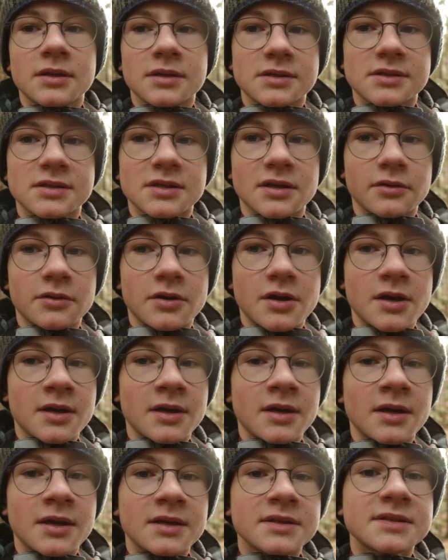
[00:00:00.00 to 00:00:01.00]
So,
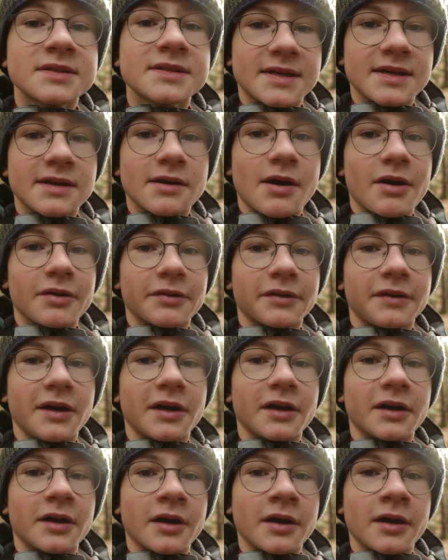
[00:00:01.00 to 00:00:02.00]
see you out
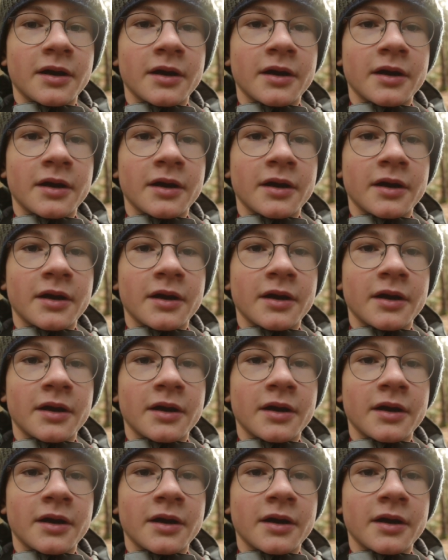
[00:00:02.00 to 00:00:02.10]
there.